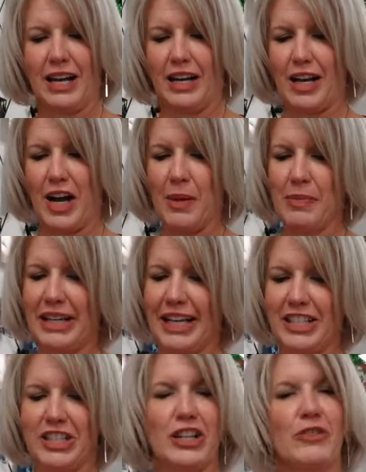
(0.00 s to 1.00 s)
a
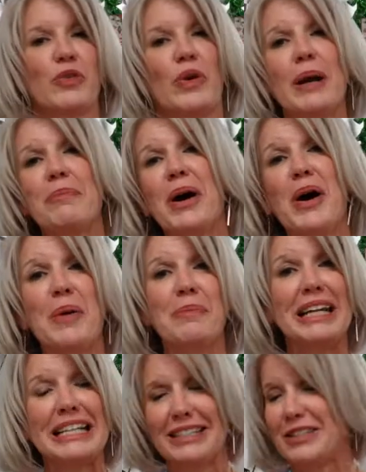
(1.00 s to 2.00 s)
combination of grandpa
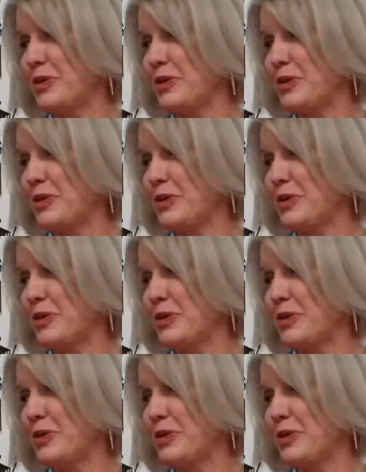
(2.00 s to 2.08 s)
meets